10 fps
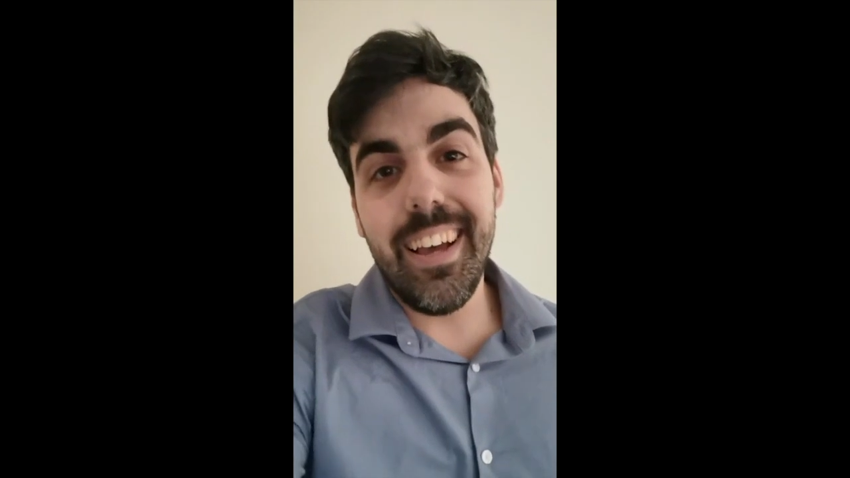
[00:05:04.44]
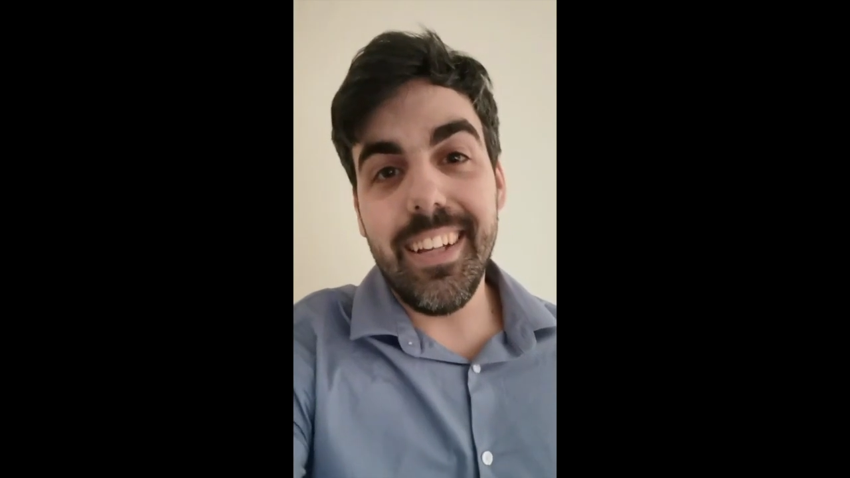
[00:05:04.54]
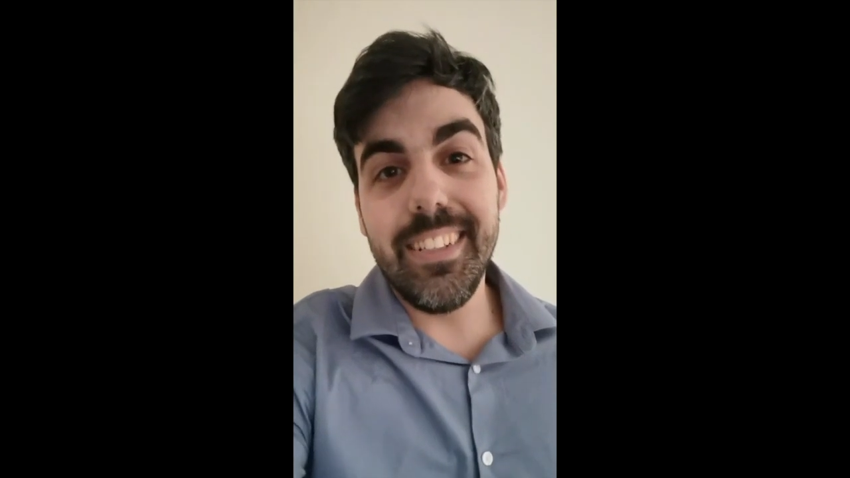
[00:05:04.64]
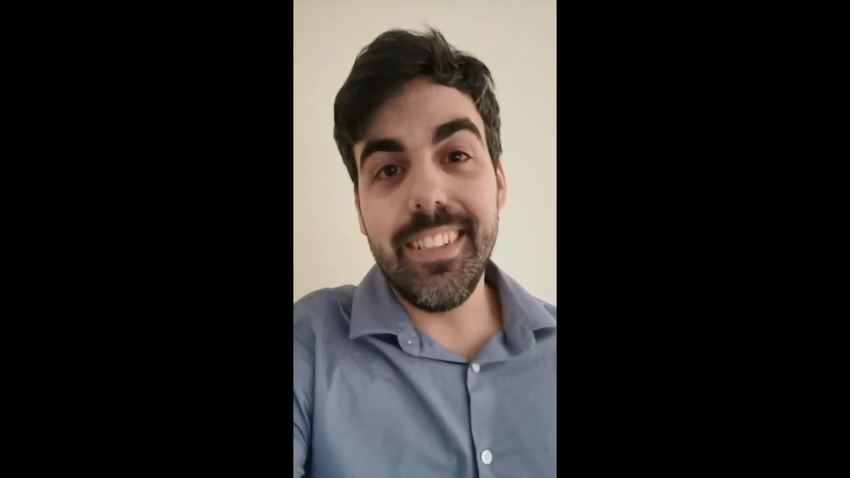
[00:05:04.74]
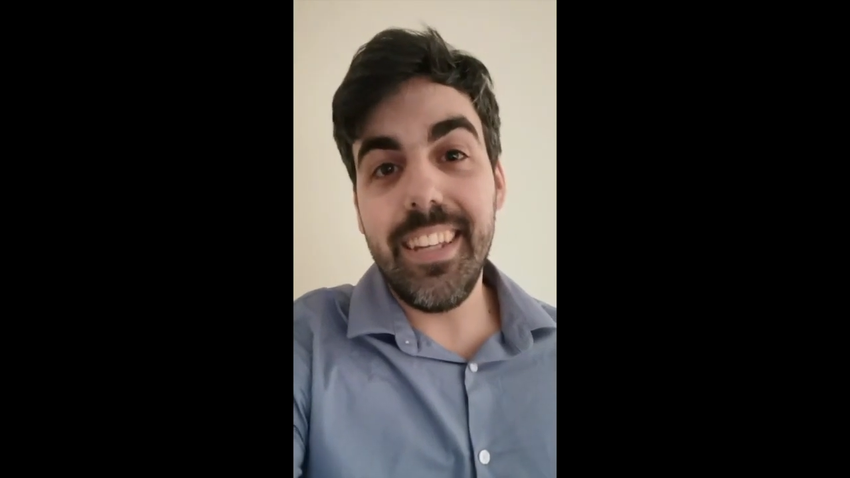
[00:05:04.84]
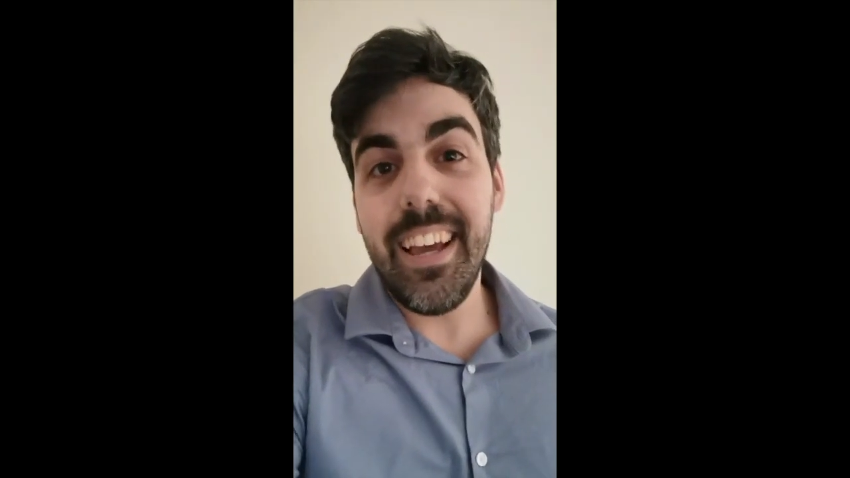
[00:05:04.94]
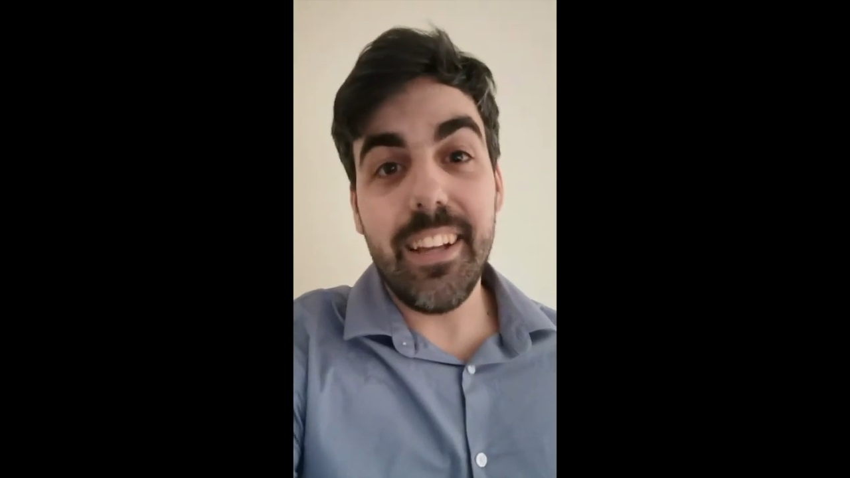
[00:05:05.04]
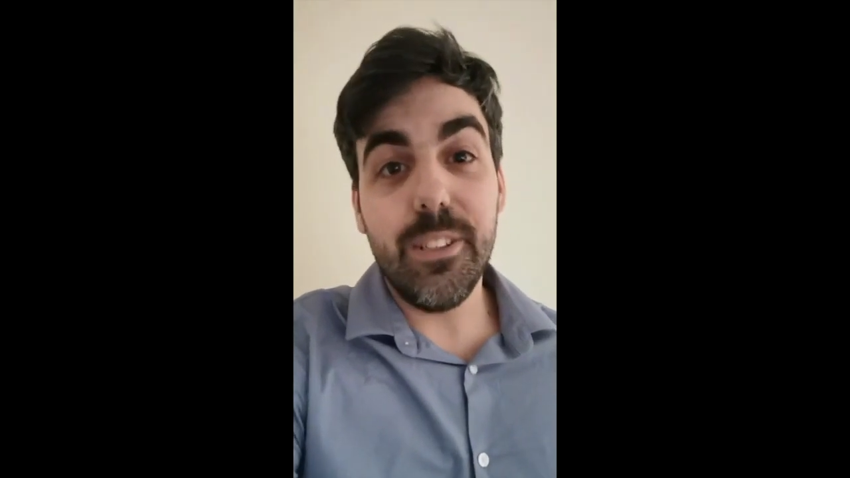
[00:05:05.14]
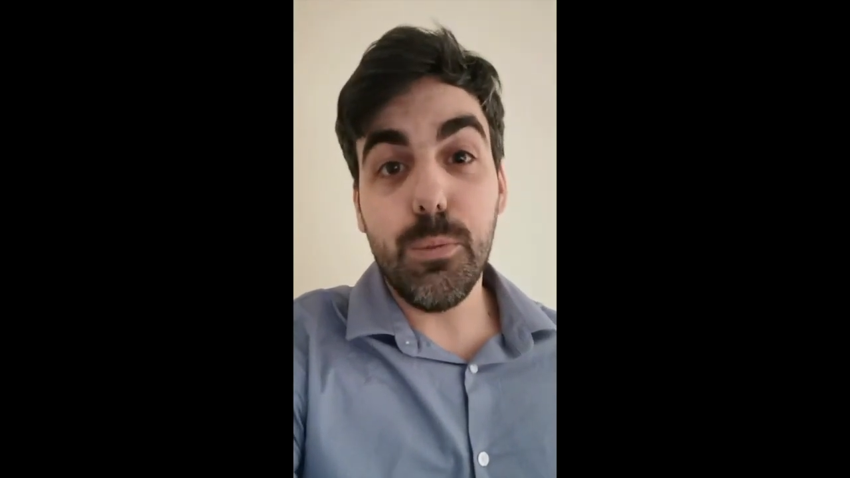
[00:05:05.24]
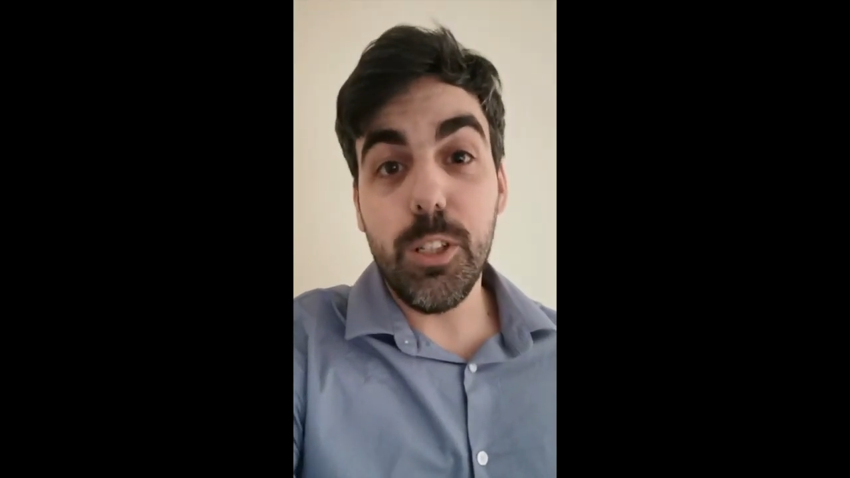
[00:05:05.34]
And yeah,
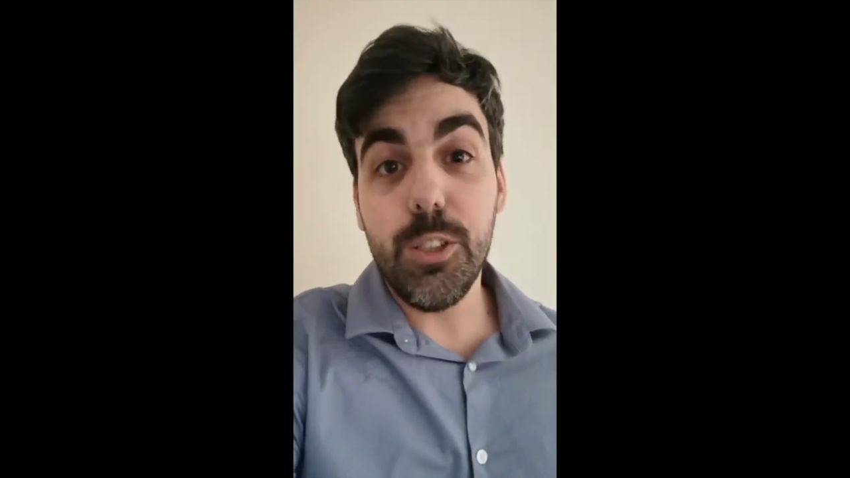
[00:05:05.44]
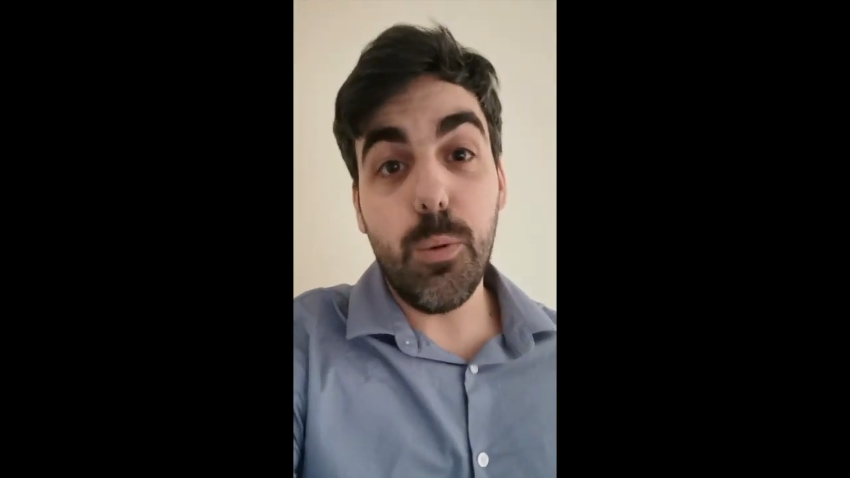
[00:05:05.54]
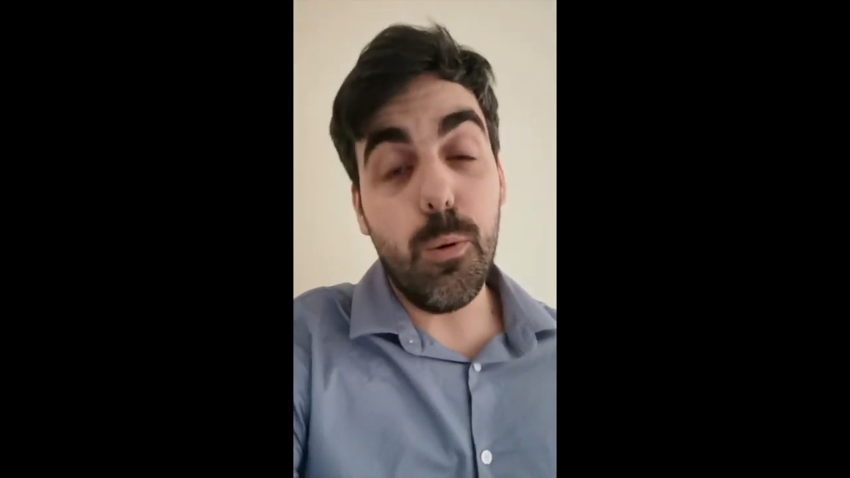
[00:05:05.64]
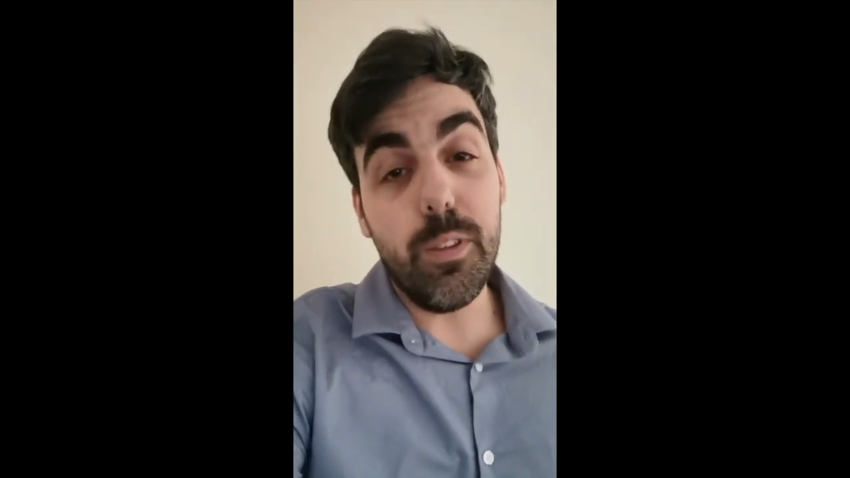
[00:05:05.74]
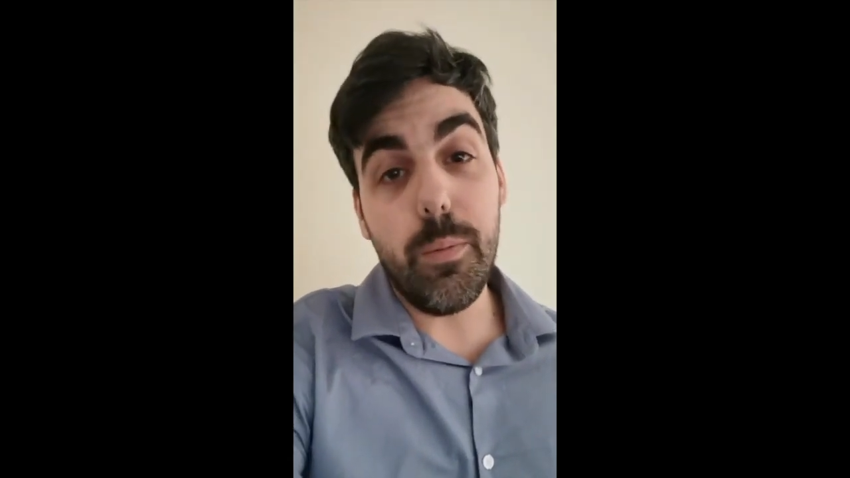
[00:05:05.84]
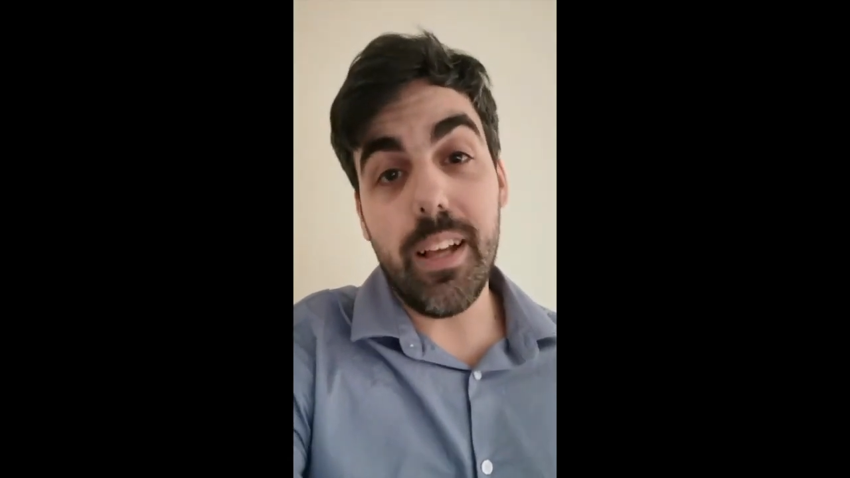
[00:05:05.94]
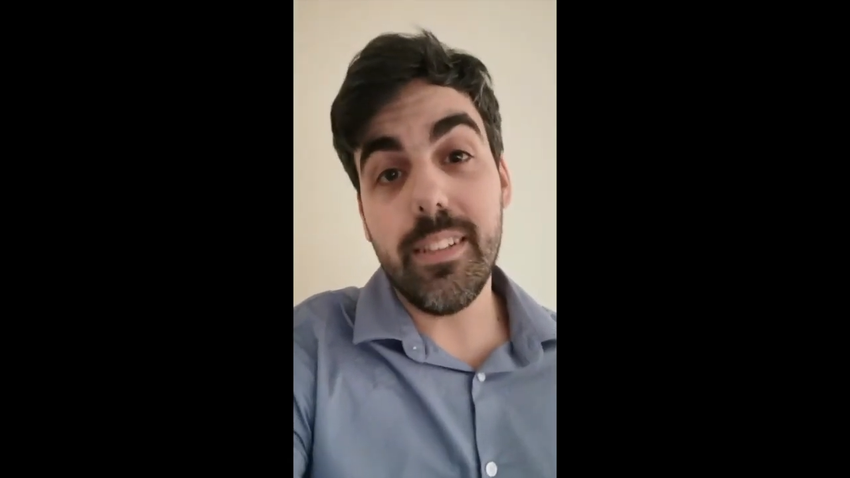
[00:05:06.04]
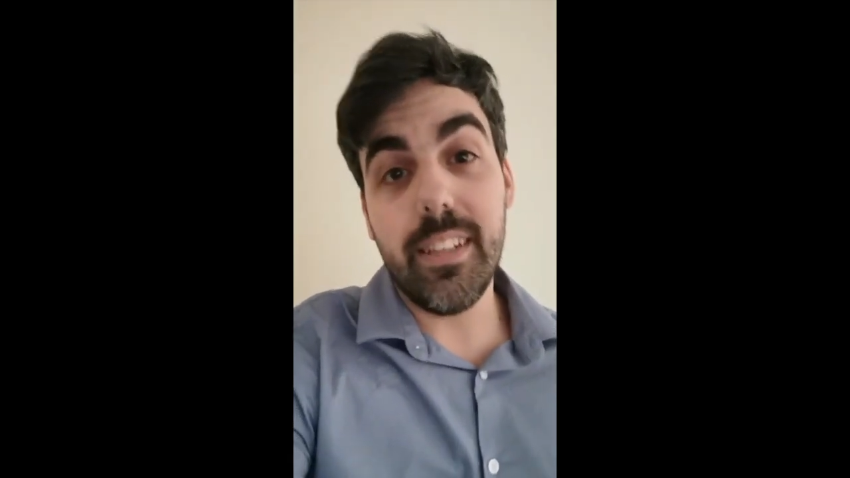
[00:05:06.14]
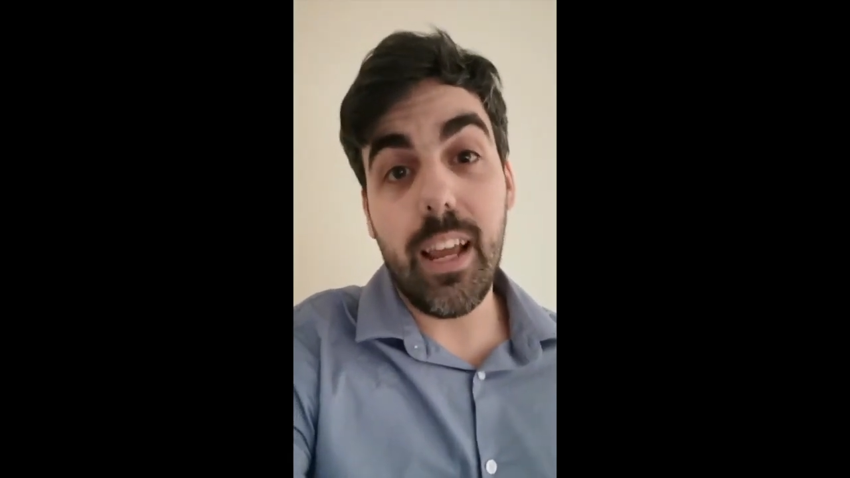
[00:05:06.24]
I just wish you all the best,